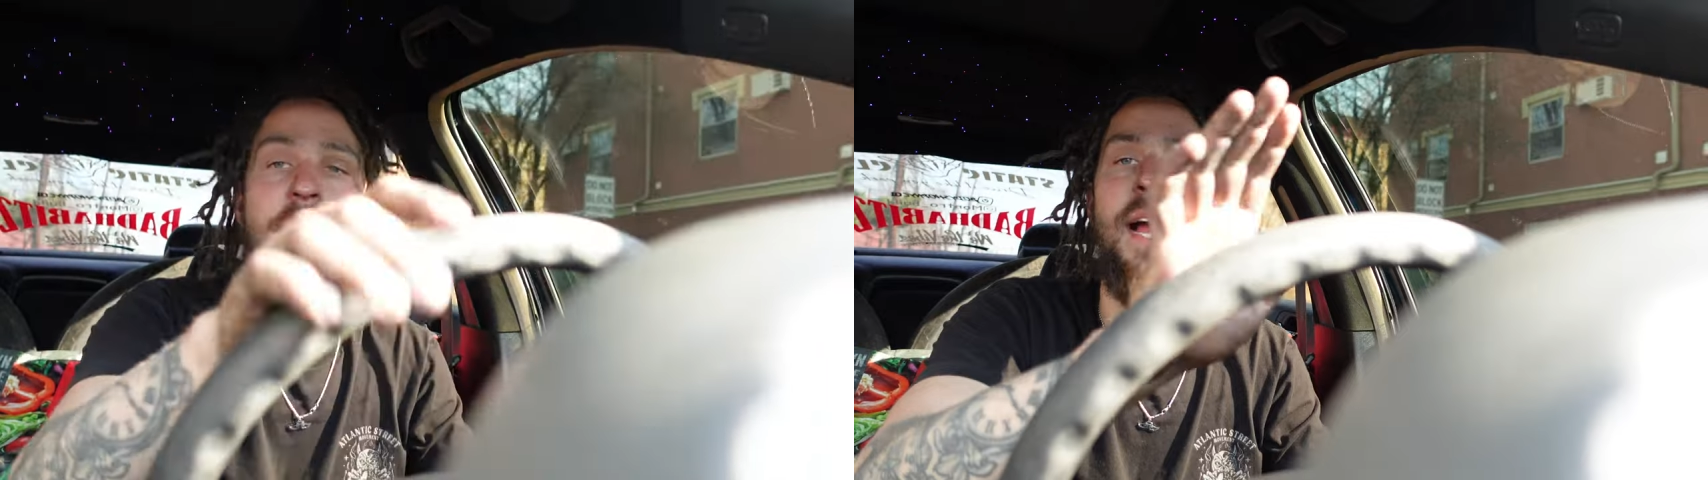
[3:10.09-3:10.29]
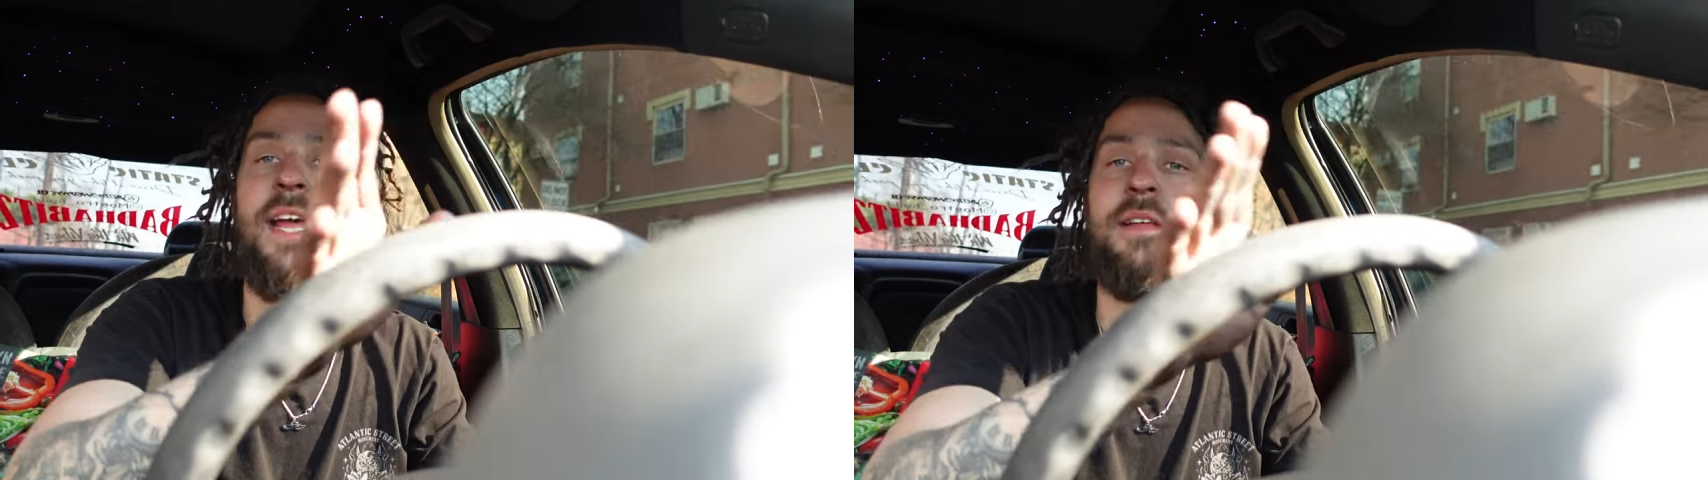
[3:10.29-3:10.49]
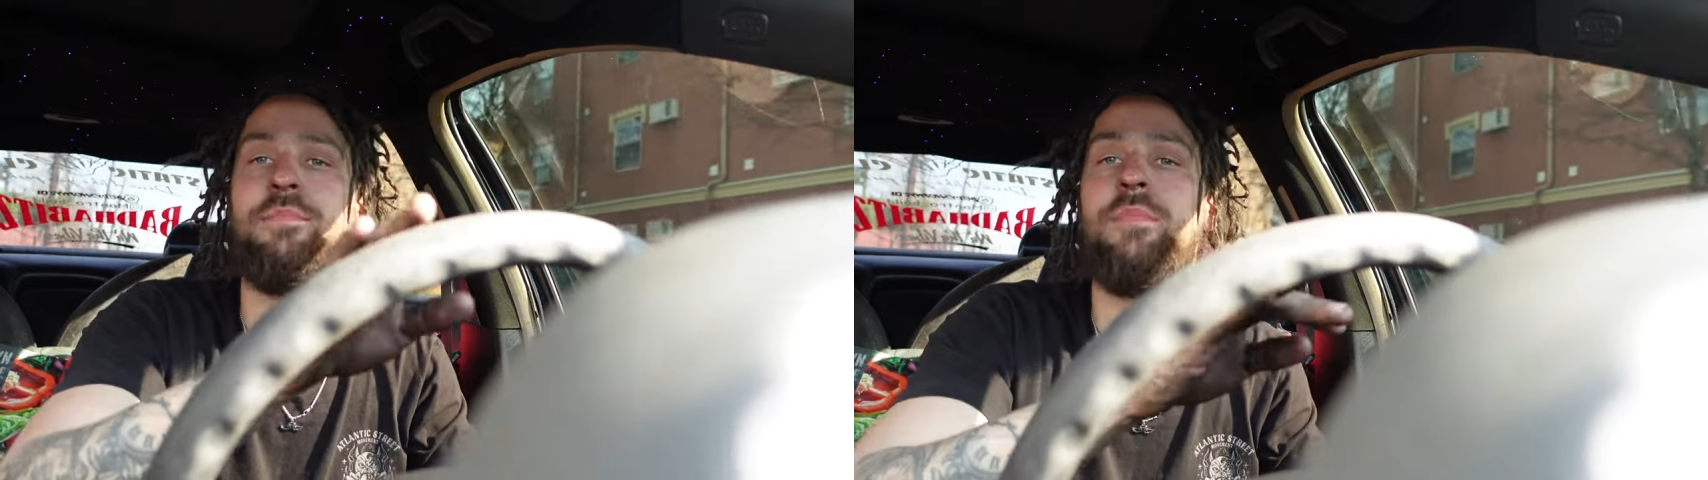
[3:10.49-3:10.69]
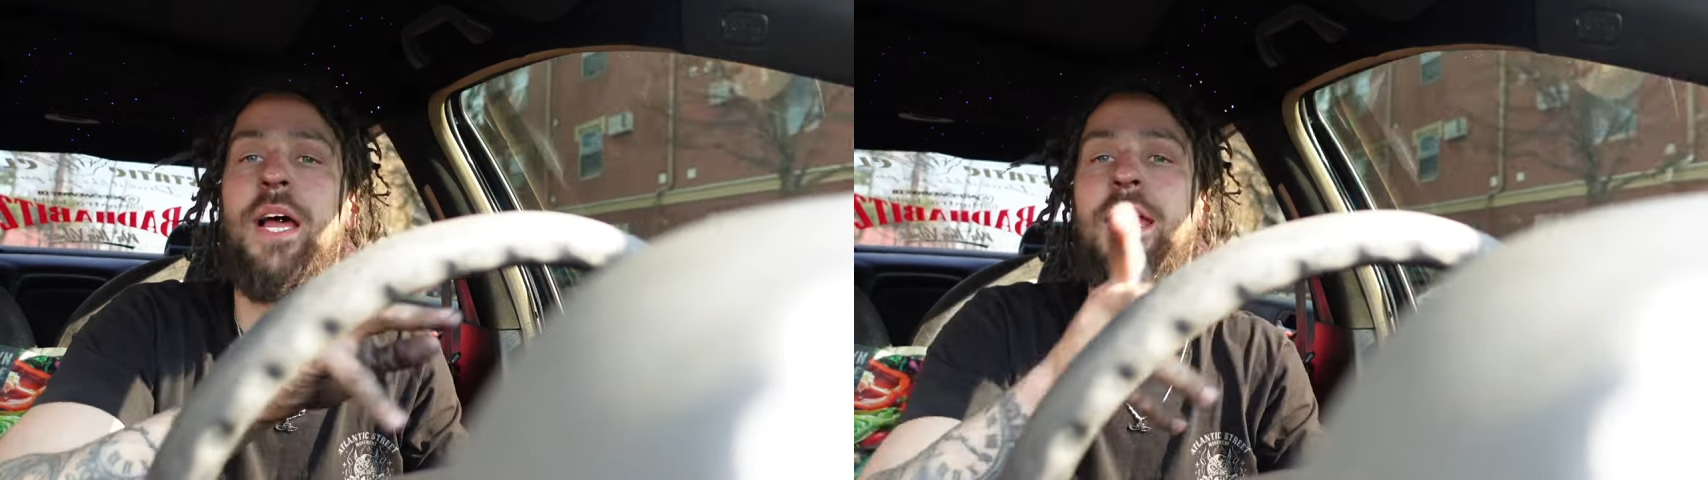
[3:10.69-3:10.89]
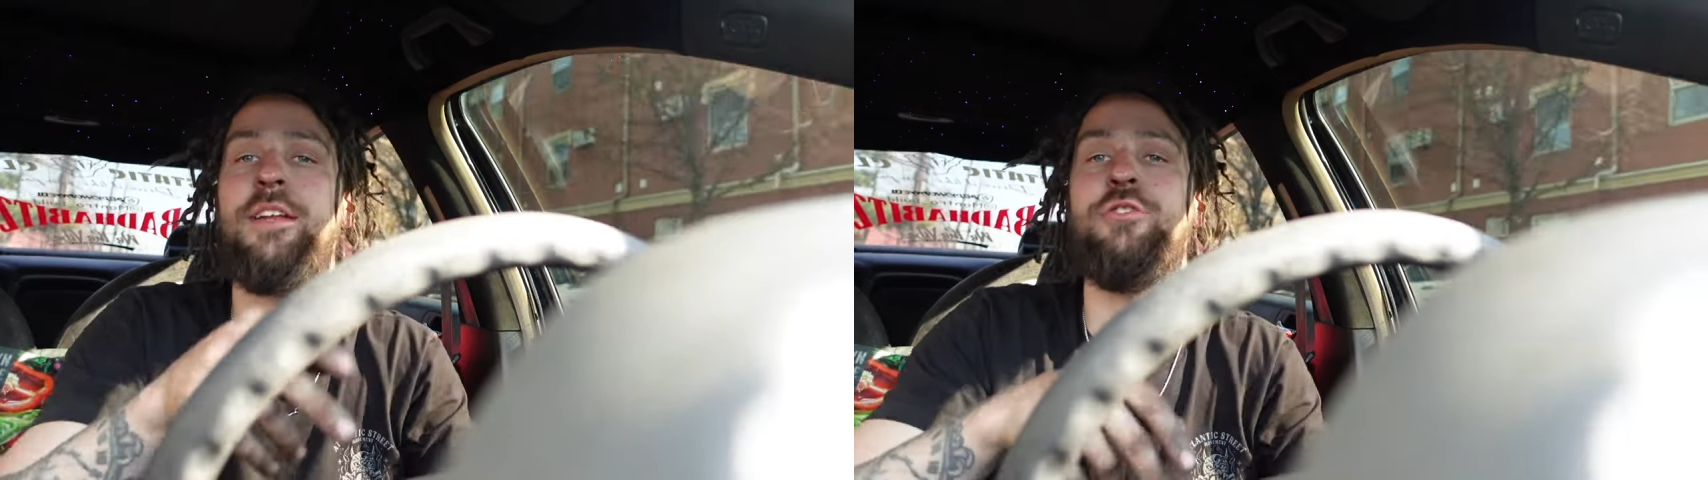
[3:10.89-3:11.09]
I hate
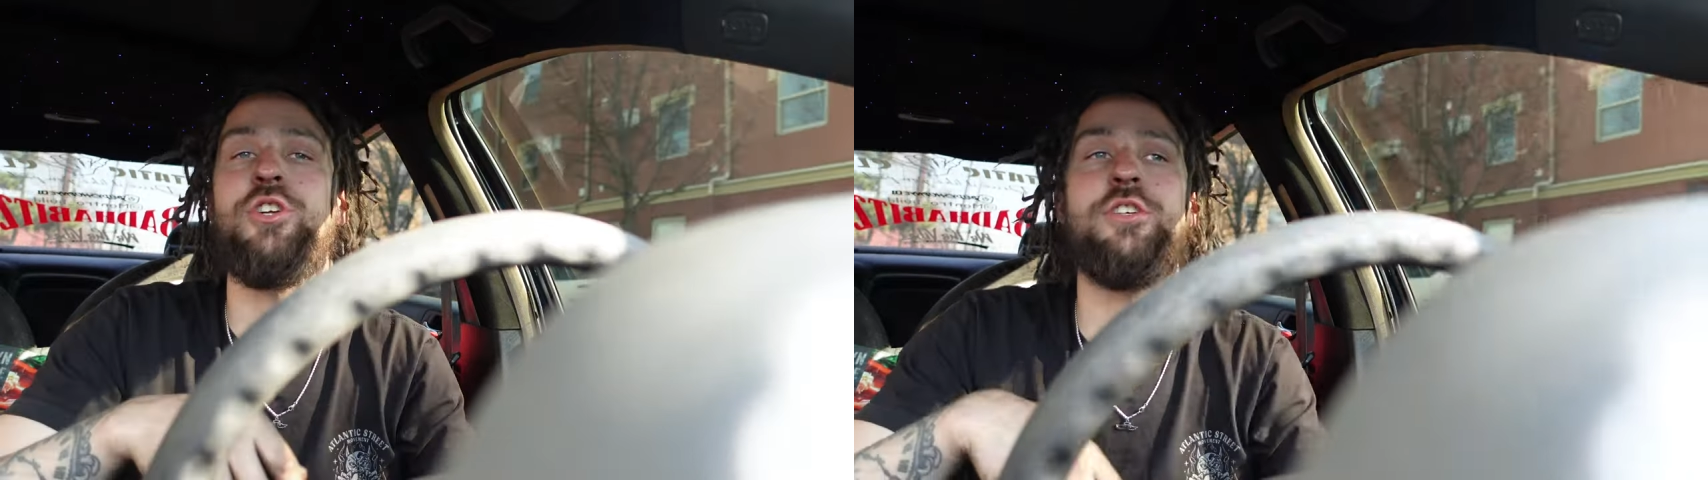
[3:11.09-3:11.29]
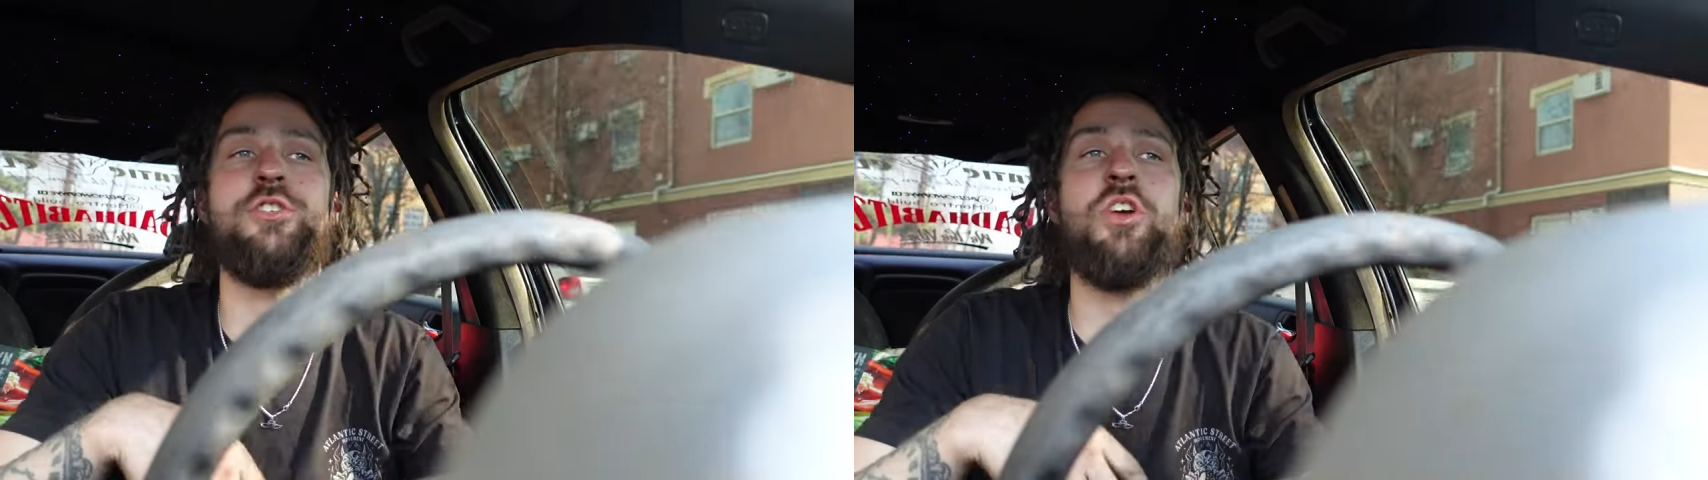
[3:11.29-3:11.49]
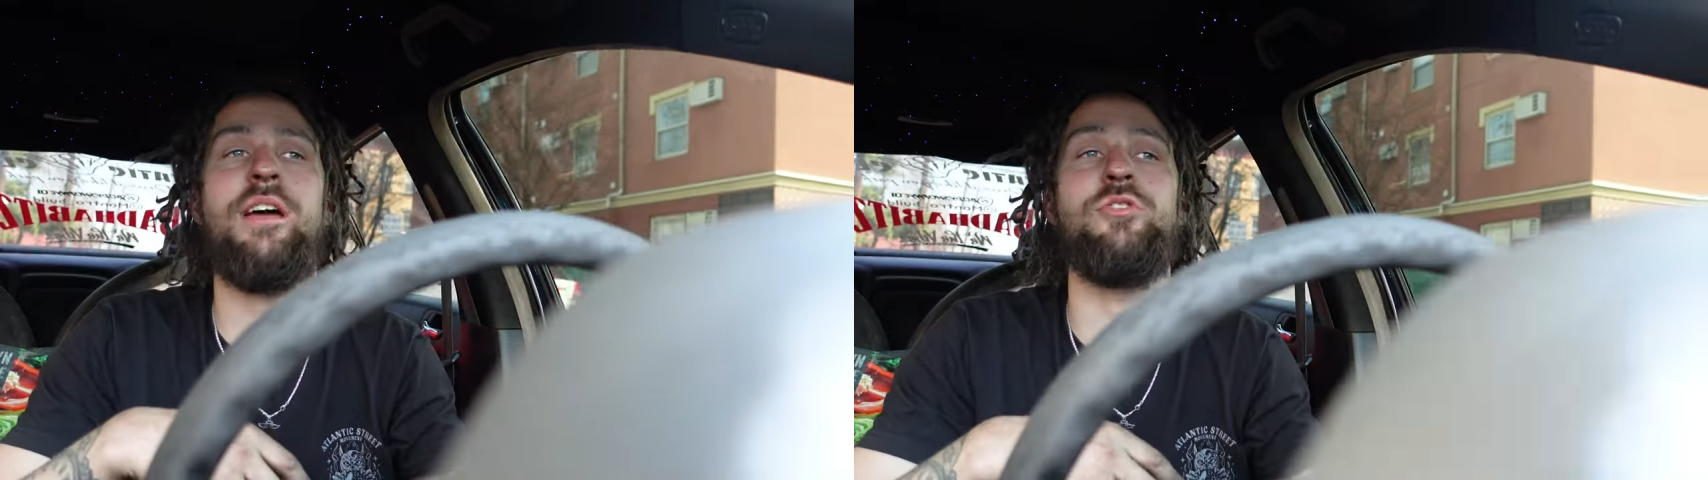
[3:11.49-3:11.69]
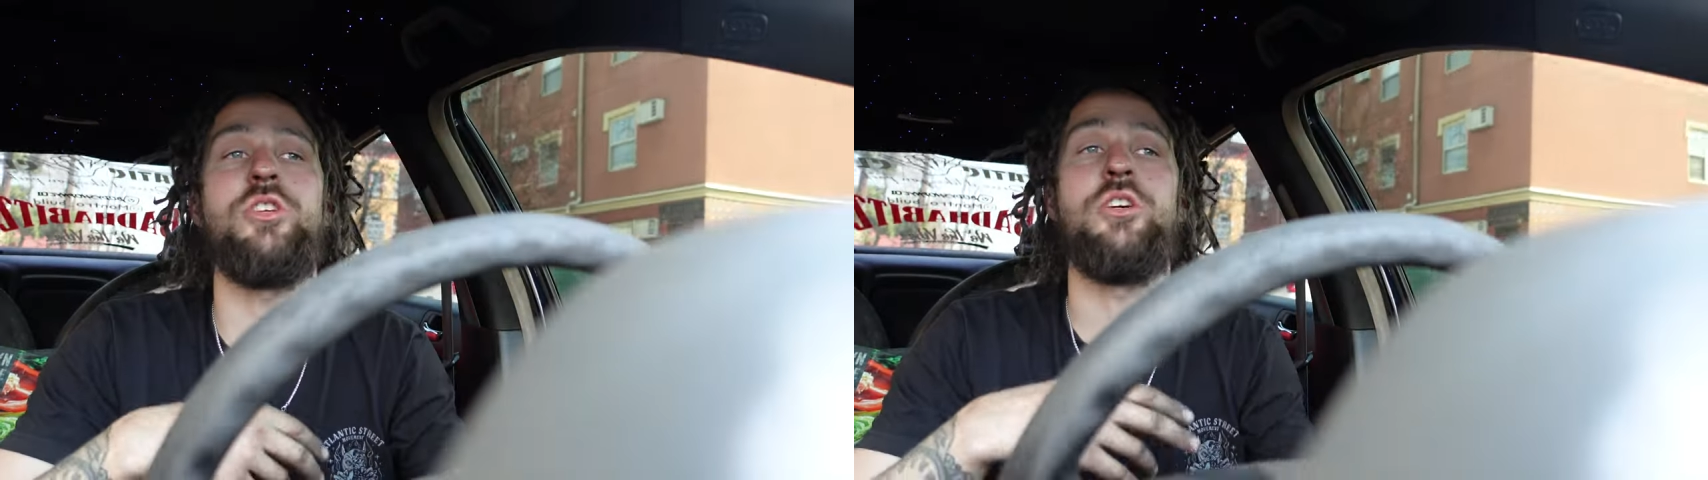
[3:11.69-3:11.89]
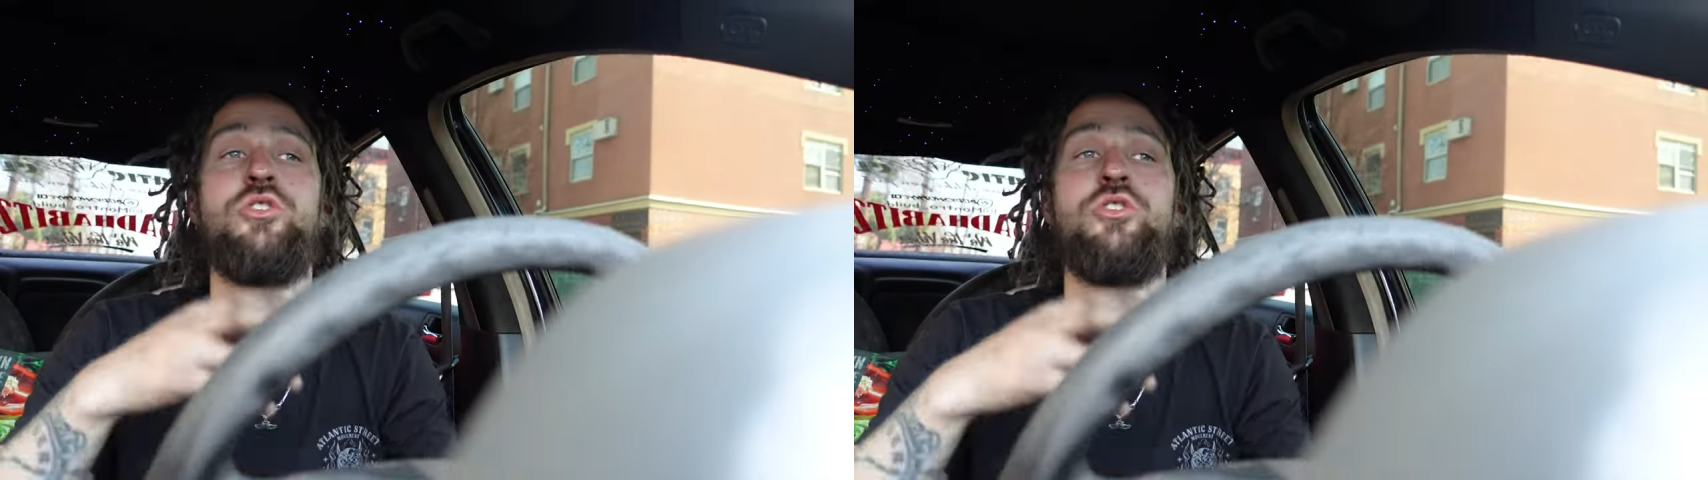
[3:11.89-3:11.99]
New Jersey drivers.